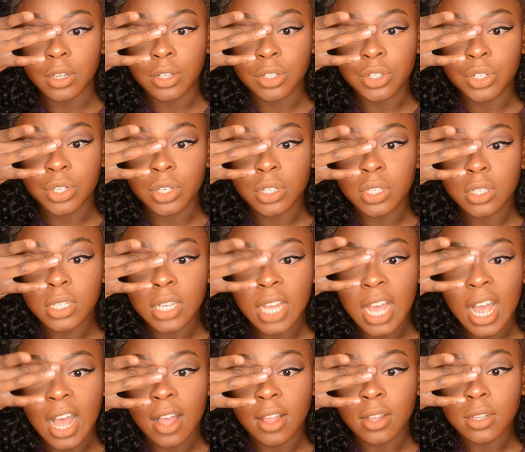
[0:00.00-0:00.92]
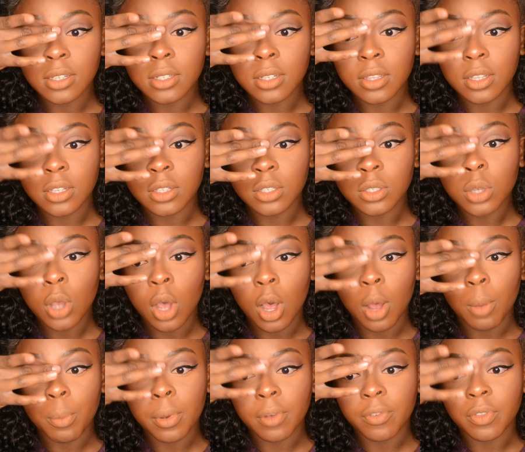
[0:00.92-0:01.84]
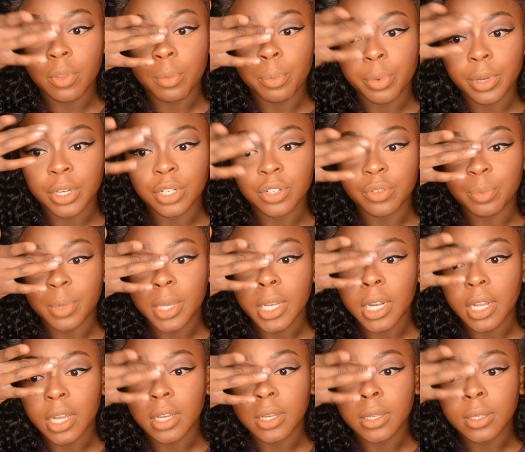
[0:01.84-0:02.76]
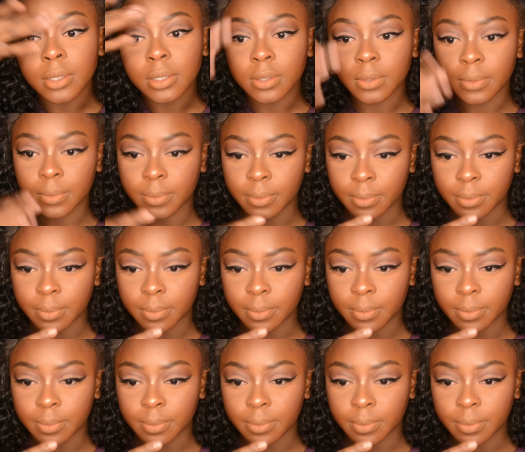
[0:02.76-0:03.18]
just at the top of the bridge of my nose.